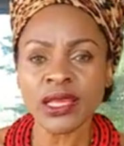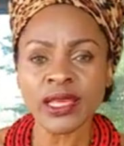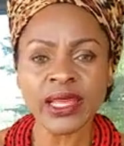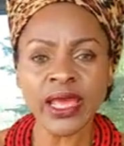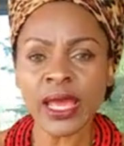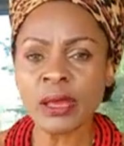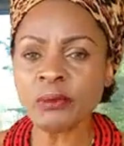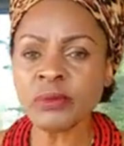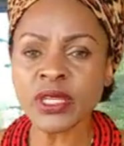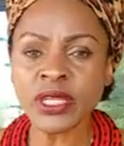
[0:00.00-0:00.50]

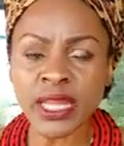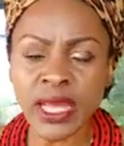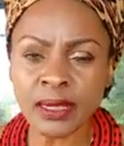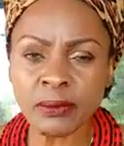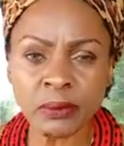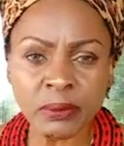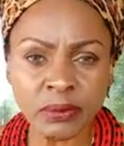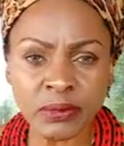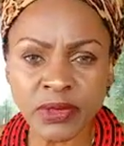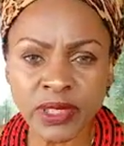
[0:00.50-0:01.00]
Can't be
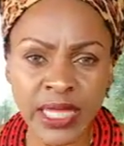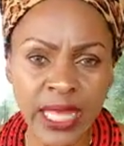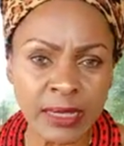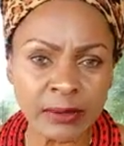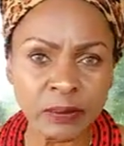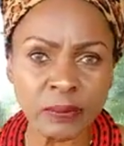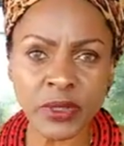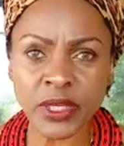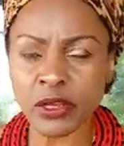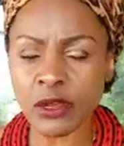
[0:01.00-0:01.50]

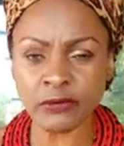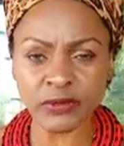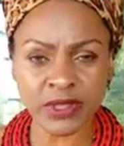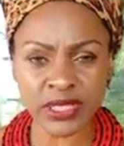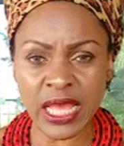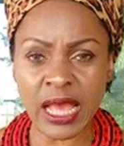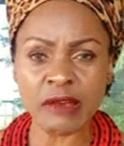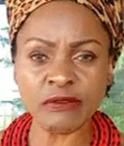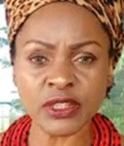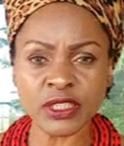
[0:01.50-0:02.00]
that big of
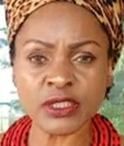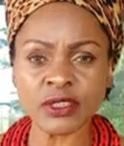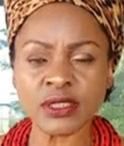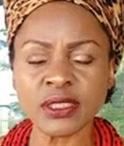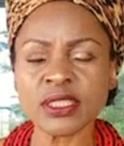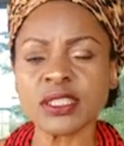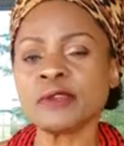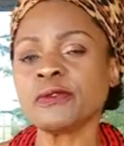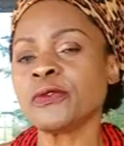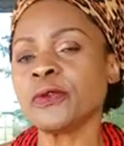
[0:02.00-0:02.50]

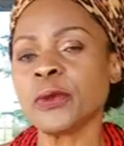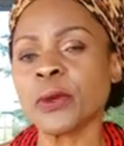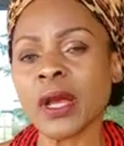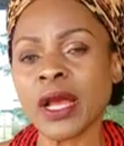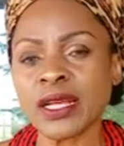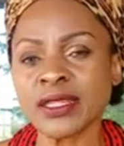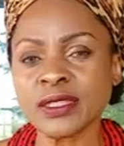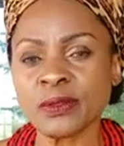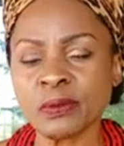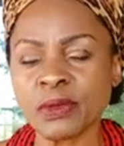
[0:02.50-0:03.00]
savages, if you
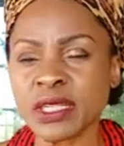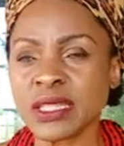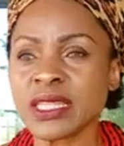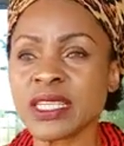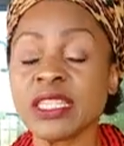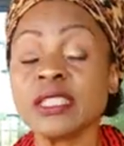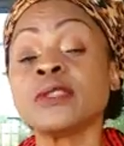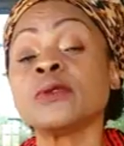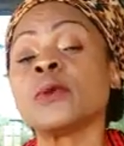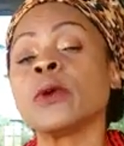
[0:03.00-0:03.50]
ask me.
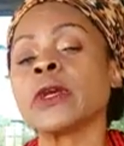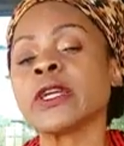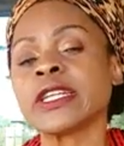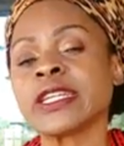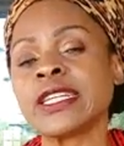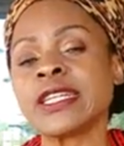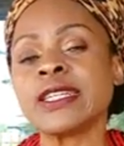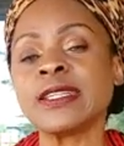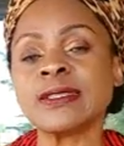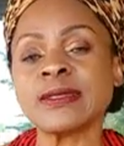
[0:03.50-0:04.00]
These were
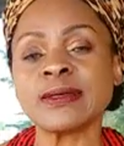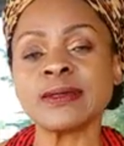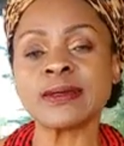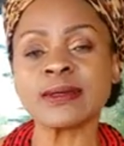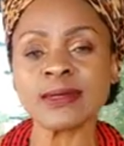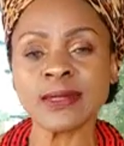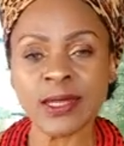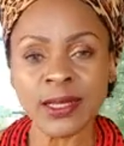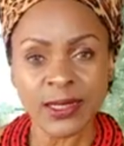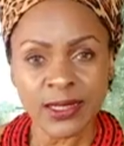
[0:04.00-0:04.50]

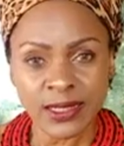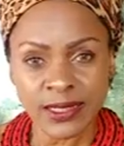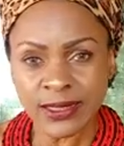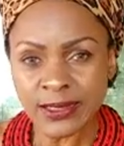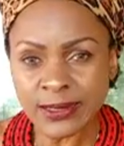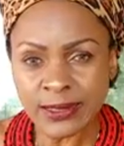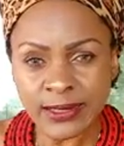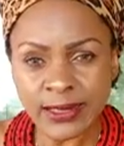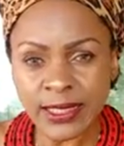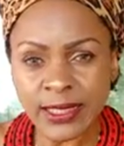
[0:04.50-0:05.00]
kings,
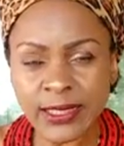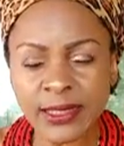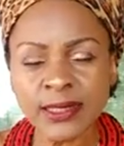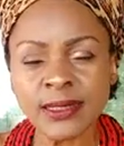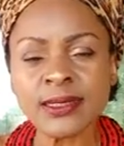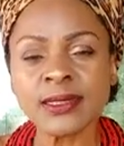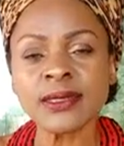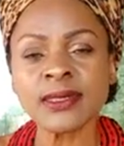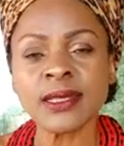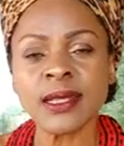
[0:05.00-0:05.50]

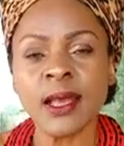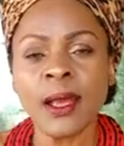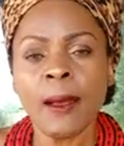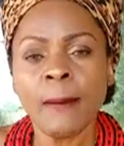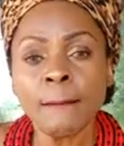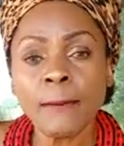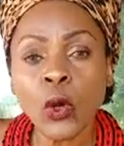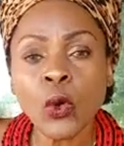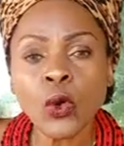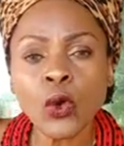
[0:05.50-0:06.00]
aunties,
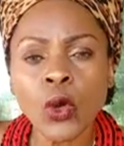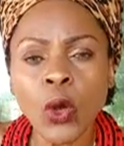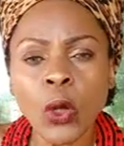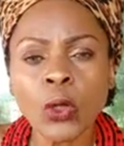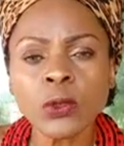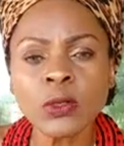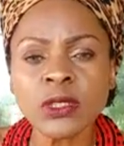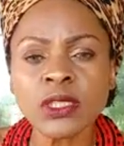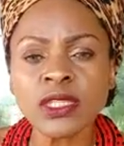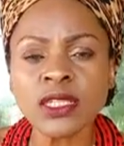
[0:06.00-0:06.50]

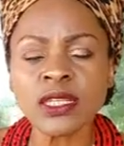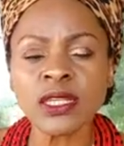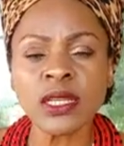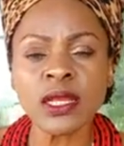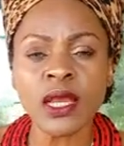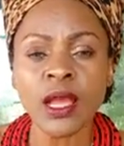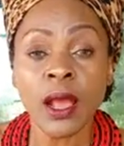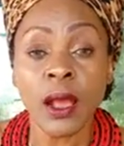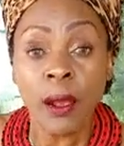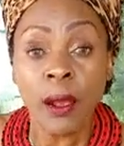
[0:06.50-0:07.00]
monkosi,
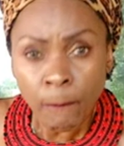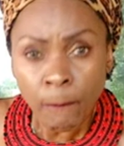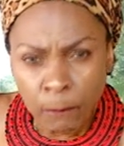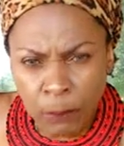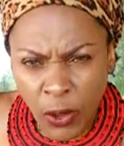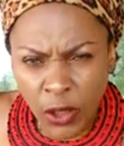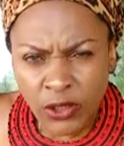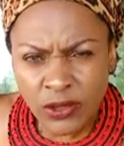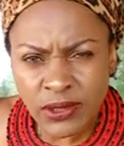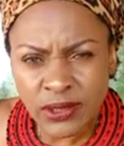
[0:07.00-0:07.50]

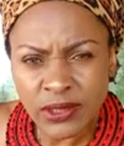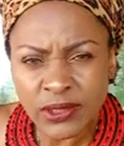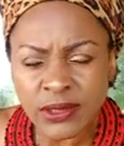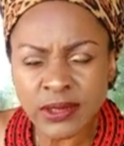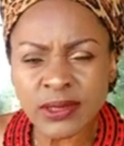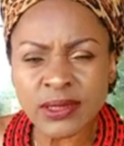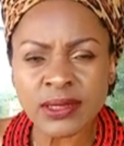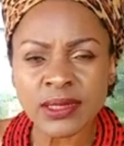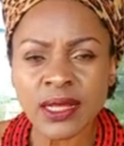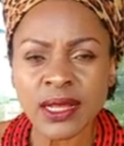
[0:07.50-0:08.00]

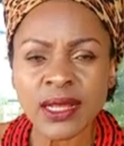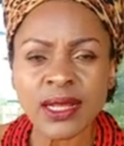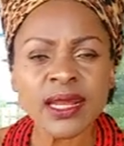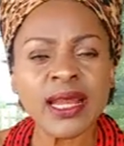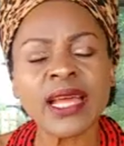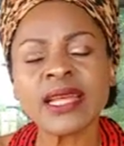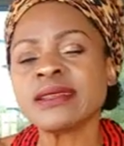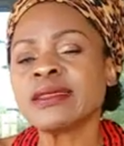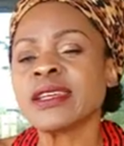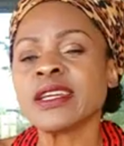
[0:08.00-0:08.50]
bosses,
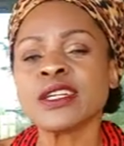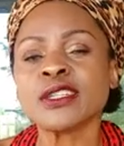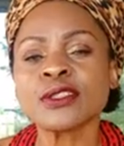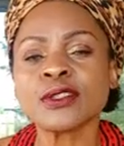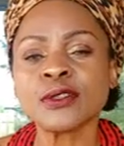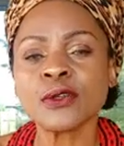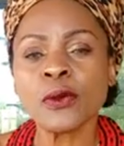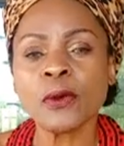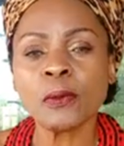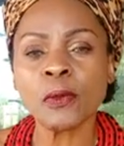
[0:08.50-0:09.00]
like
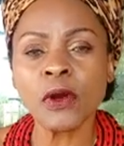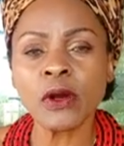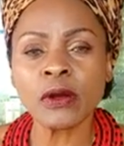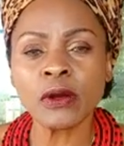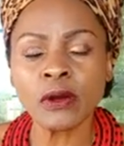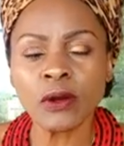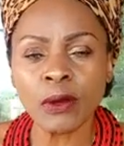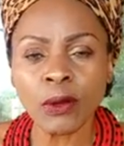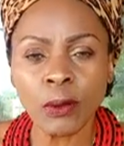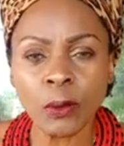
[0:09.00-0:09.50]
there's no
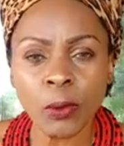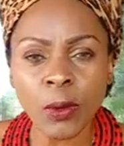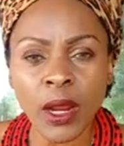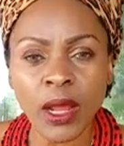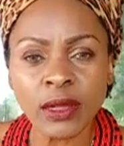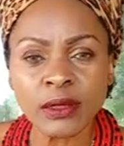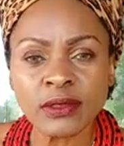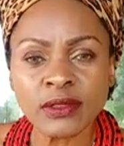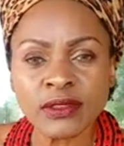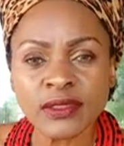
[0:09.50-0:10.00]
more
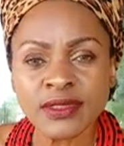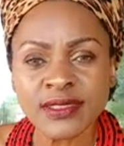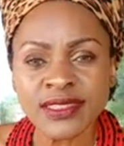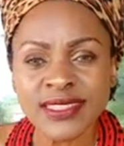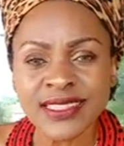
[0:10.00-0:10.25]
around.